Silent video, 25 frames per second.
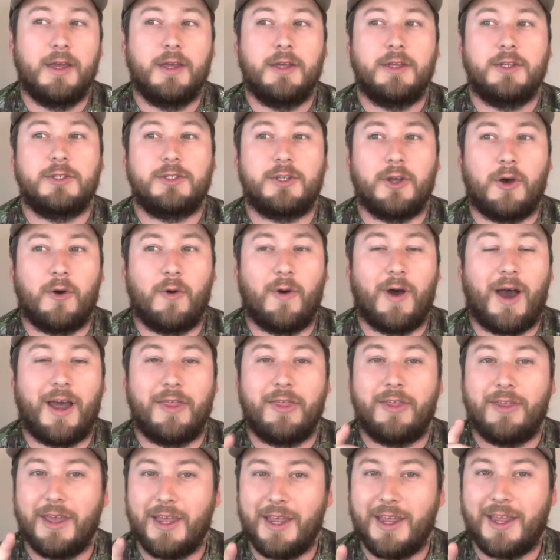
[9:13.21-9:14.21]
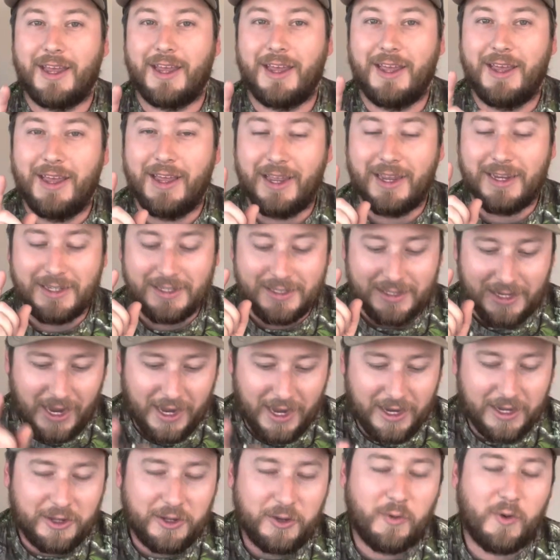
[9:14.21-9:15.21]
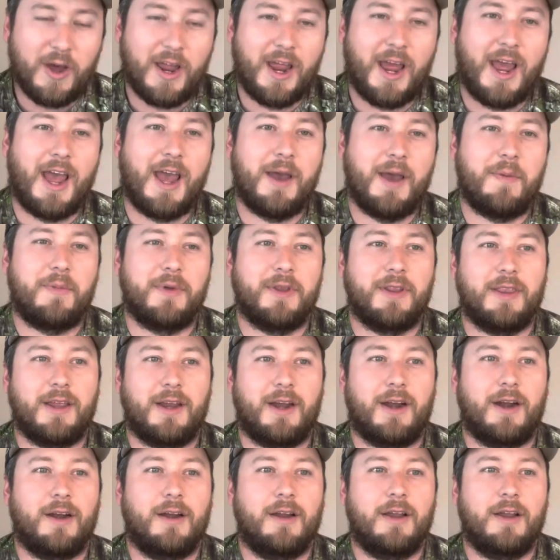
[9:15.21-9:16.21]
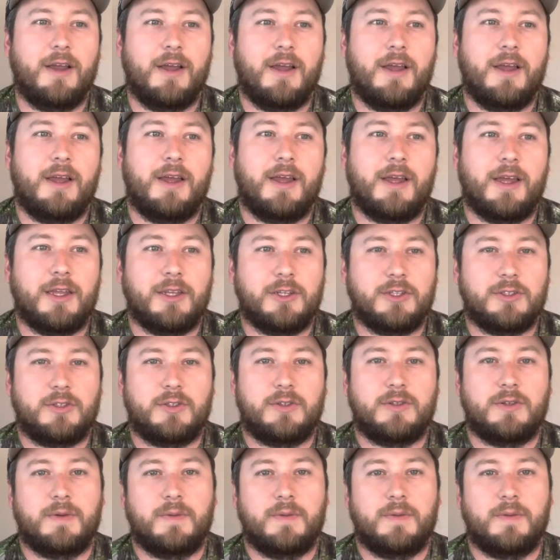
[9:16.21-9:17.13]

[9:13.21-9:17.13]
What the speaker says: So I think exactly what happened there is